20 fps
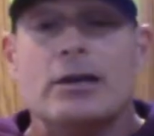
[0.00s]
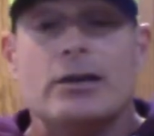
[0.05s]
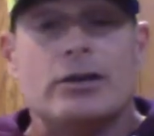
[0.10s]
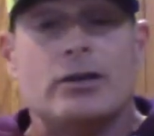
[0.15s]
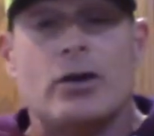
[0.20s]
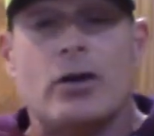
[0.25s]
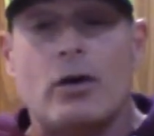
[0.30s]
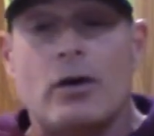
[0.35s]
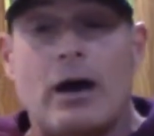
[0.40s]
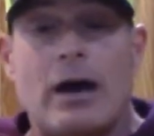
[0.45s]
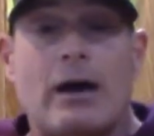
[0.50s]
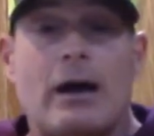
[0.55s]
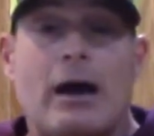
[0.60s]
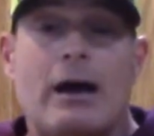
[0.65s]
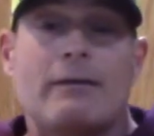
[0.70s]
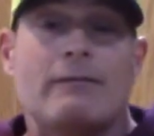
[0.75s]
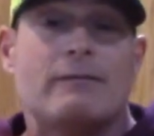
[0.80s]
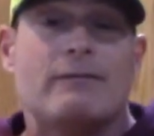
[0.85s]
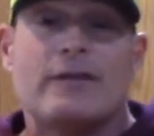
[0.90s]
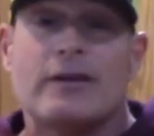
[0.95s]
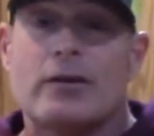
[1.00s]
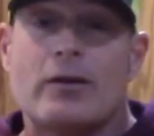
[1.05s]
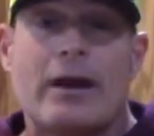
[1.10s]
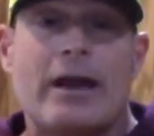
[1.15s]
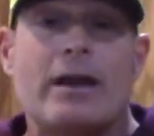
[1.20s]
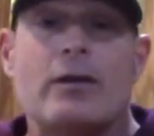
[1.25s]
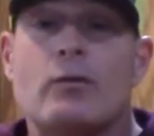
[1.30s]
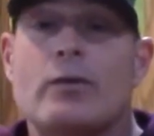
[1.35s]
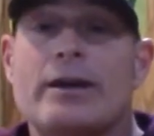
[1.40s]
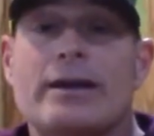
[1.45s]
I figure
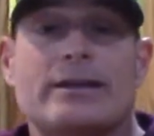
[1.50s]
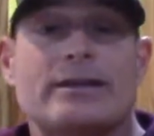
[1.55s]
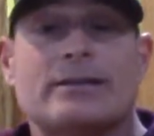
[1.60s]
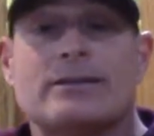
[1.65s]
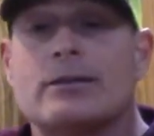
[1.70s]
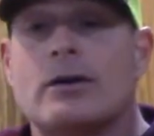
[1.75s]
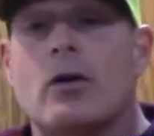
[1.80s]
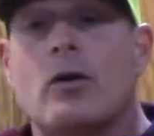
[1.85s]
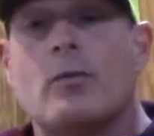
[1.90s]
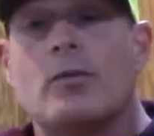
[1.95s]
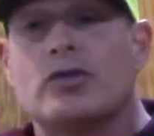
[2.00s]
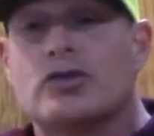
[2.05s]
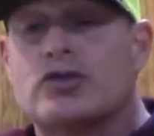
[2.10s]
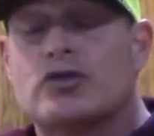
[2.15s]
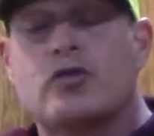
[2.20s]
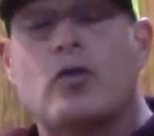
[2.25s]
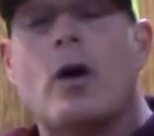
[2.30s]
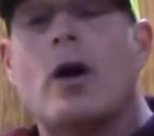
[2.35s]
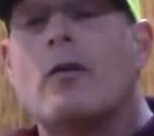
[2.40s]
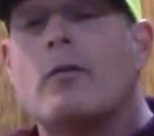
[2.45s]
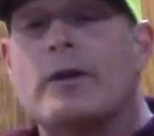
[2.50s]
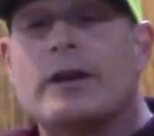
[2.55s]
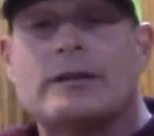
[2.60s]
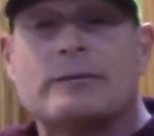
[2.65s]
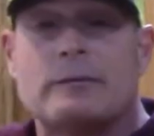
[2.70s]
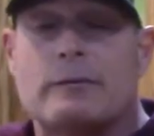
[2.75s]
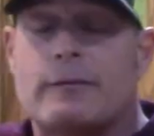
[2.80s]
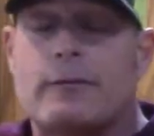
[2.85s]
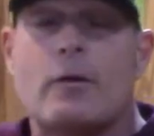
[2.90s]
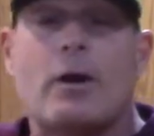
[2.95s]
8 weeks to almost 12 weeks
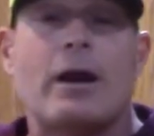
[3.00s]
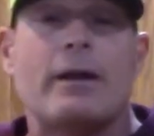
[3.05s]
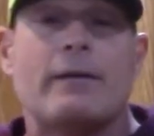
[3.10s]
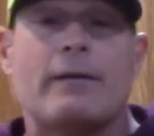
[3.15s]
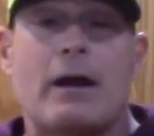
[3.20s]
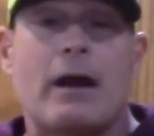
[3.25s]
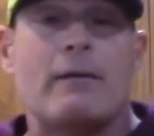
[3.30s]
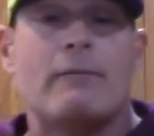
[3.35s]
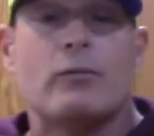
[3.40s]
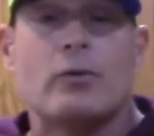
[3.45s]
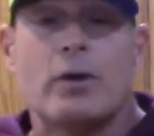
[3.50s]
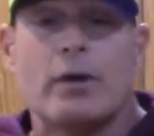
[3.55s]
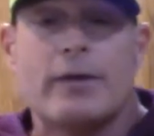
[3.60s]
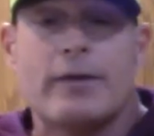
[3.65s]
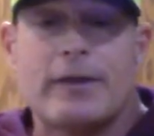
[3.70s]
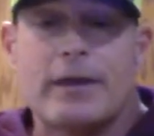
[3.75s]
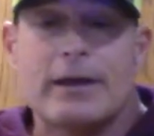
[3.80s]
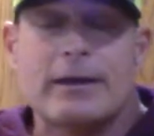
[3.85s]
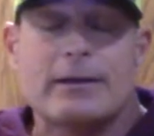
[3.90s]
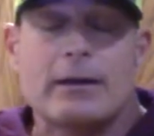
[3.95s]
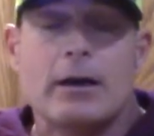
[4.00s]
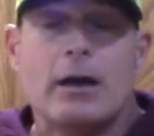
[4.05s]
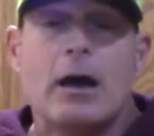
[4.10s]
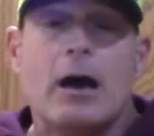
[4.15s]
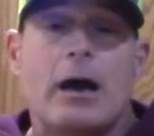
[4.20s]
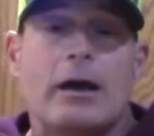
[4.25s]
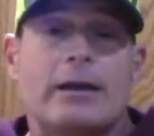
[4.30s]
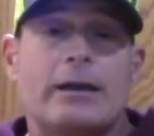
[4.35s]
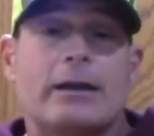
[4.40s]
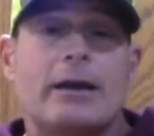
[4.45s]
before I really think
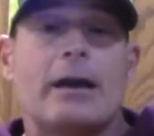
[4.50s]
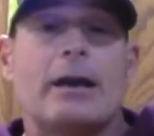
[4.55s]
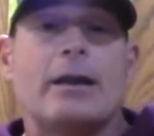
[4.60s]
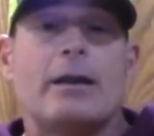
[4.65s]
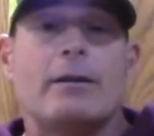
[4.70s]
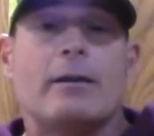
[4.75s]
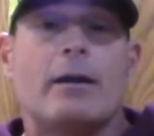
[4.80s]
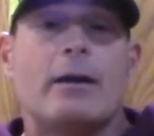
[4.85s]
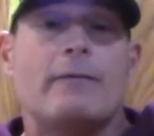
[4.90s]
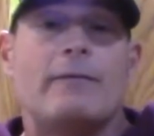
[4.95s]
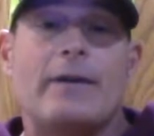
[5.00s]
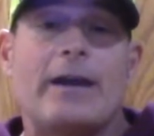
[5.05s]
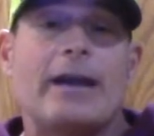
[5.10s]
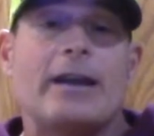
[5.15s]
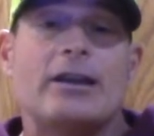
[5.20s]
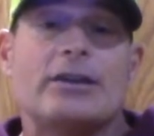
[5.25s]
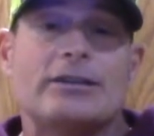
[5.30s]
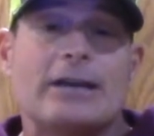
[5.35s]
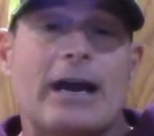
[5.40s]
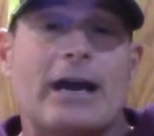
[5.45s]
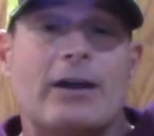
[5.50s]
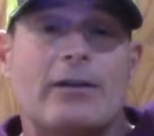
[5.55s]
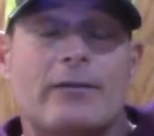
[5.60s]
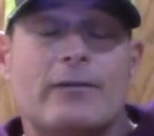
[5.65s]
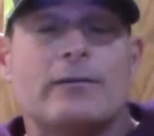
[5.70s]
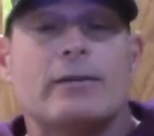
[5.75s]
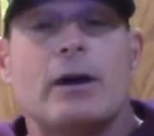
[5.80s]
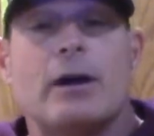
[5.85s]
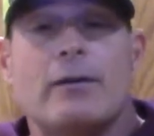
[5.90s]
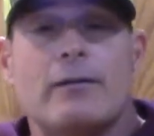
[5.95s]
I get any advantage
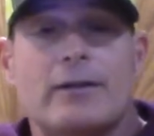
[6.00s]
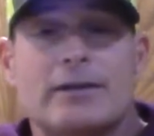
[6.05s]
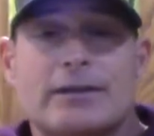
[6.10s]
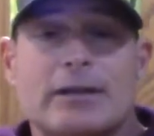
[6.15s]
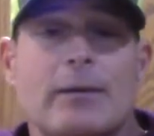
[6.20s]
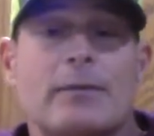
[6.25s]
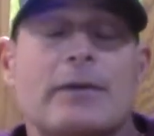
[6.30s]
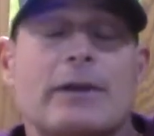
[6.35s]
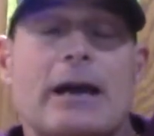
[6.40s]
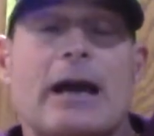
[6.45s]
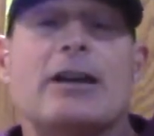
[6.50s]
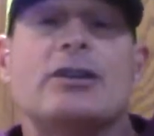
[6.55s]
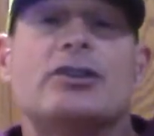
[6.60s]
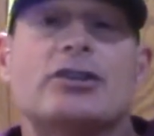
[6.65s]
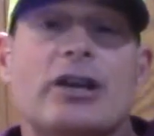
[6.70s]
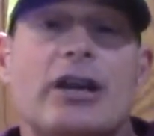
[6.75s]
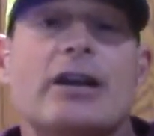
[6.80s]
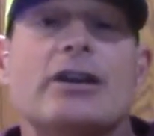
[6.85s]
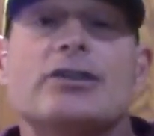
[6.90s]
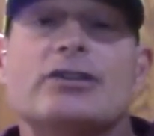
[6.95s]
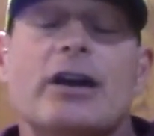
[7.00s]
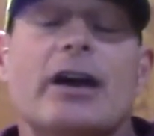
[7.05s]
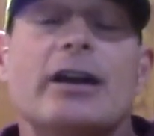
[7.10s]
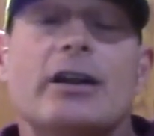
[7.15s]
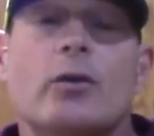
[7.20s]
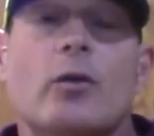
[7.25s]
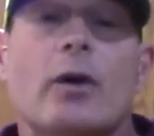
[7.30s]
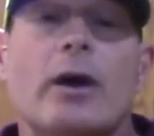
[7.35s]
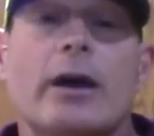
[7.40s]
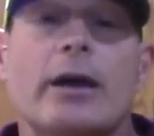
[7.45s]
out of something I change
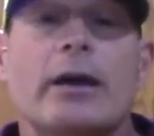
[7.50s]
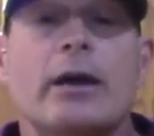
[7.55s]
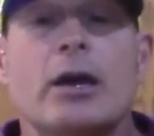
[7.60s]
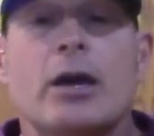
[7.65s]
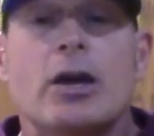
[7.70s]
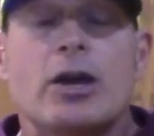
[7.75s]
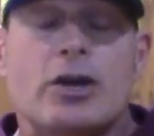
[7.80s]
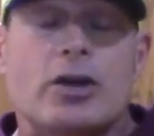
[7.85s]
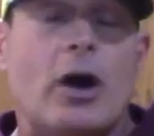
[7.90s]
anyway.